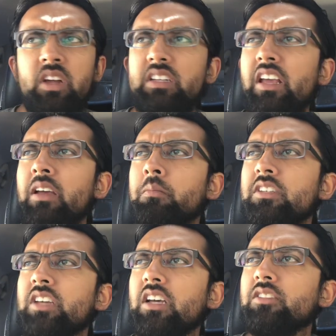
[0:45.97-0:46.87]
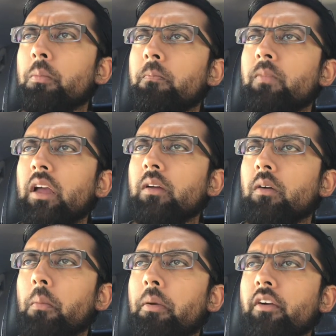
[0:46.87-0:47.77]
Damn, this has a like
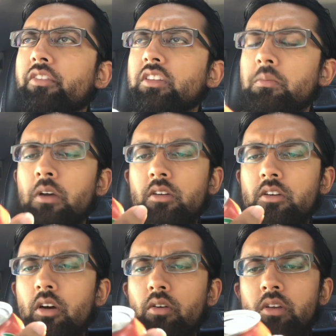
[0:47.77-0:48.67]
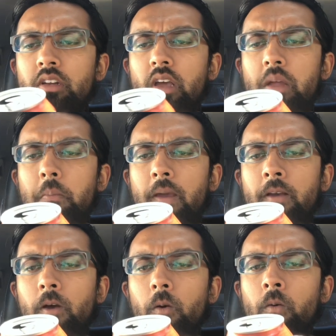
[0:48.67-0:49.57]
a perfect amount of coconut and
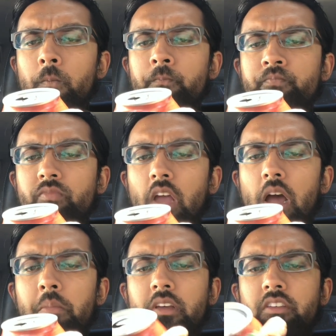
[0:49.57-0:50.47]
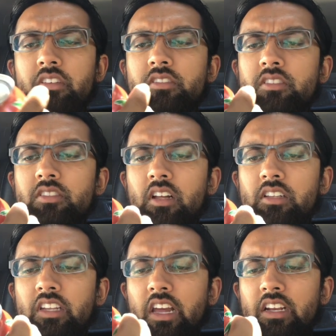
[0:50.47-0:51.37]
mango. I'm gonna give this a
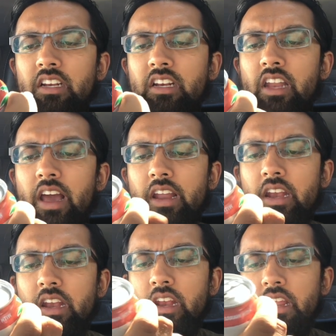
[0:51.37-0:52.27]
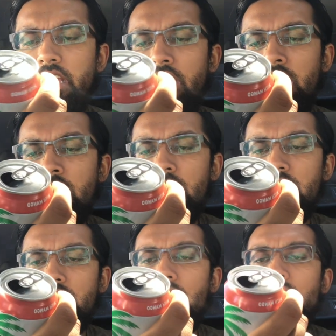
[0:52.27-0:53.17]
solid like nine,
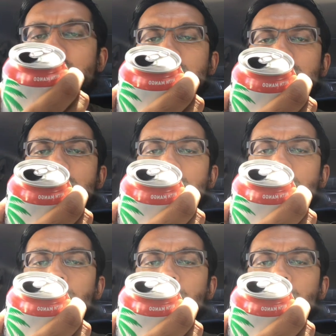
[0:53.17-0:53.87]
nine out of ten.